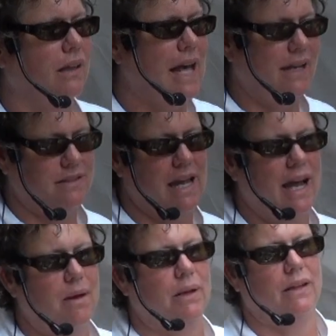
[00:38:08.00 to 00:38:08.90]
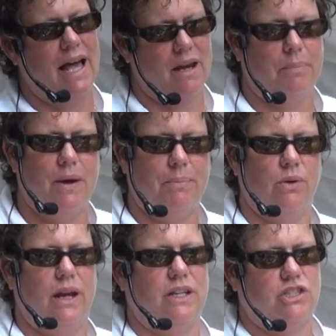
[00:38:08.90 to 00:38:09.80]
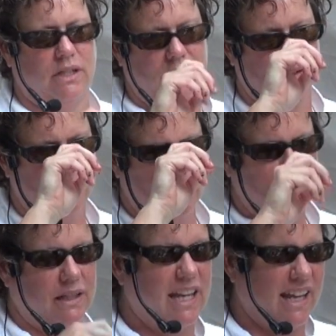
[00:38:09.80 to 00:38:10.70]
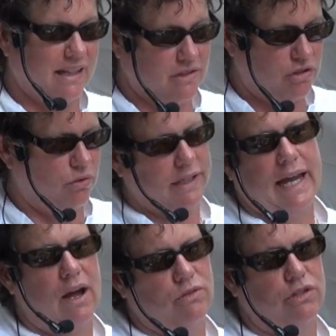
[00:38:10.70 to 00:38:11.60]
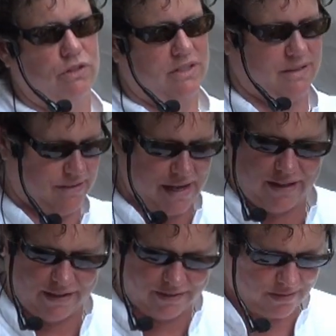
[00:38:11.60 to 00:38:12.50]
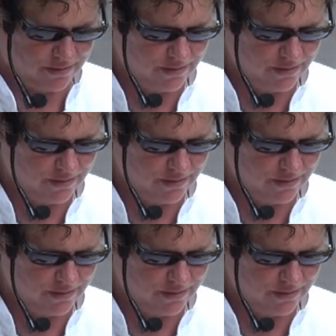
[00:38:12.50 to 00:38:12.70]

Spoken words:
a lot of time, a lot of preparation to get it to the counter to sell it.